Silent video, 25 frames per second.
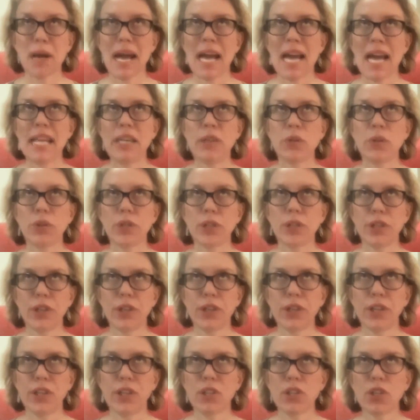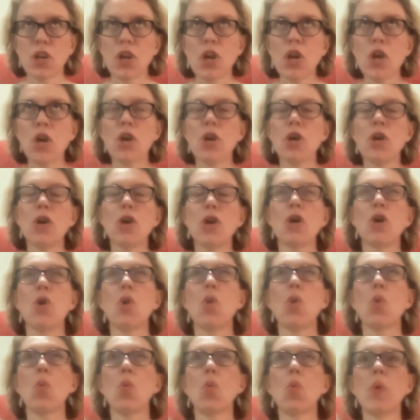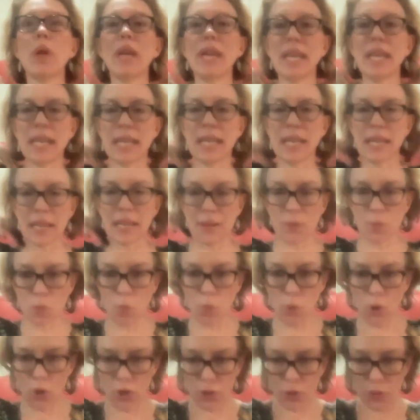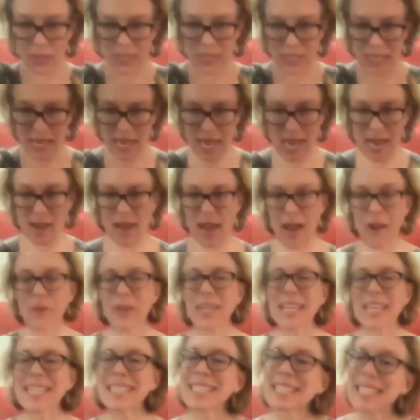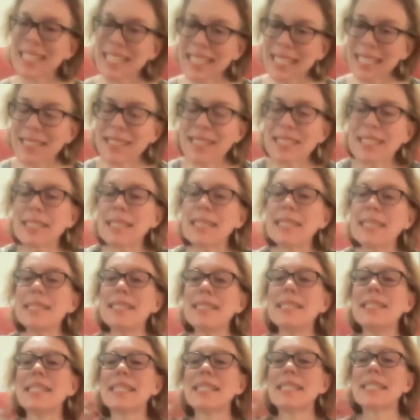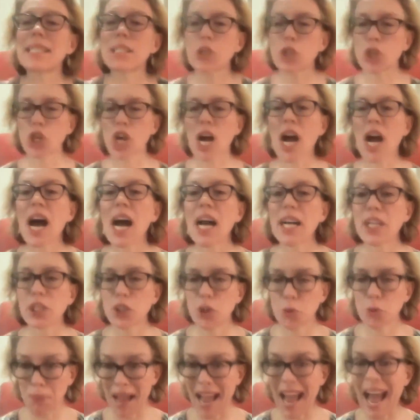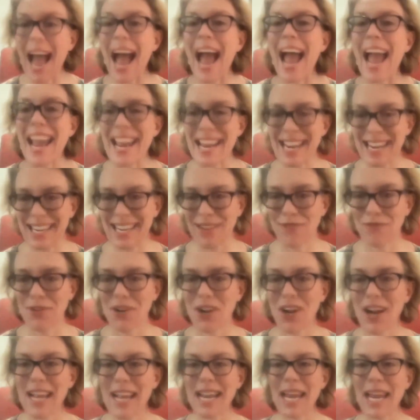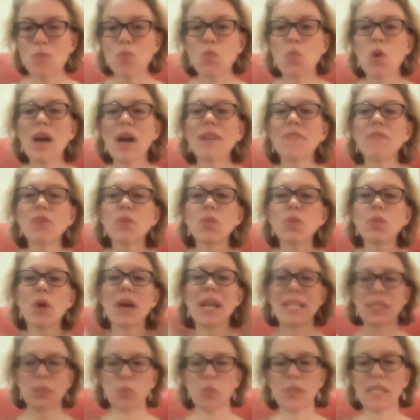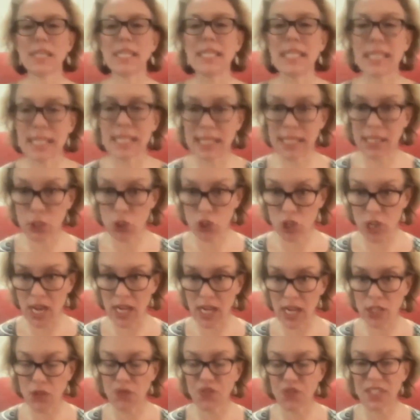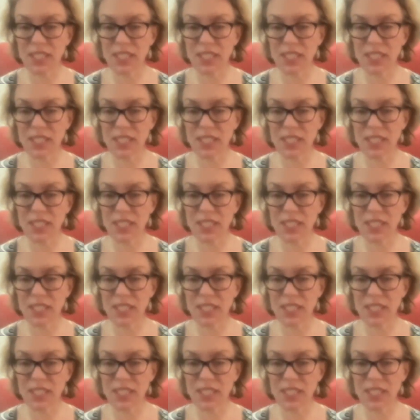pain or hurt, we want to, our instincts are to discharge pain, right? And one of the ways we discharge